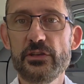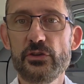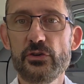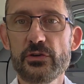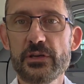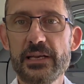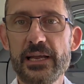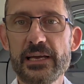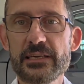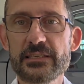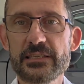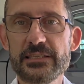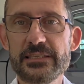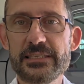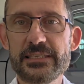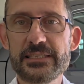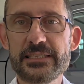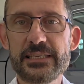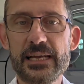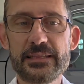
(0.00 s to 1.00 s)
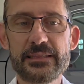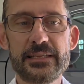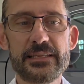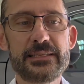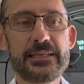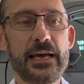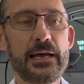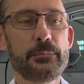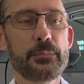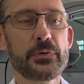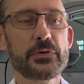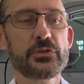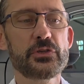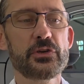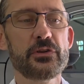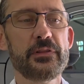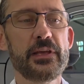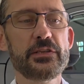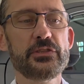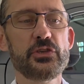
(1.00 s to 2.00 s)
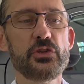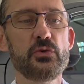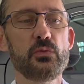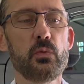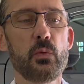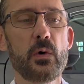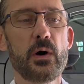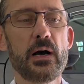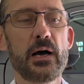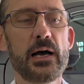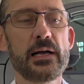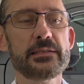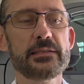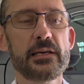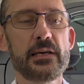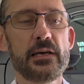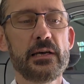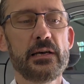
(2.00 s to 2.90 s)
You can actually set the temperature that you want.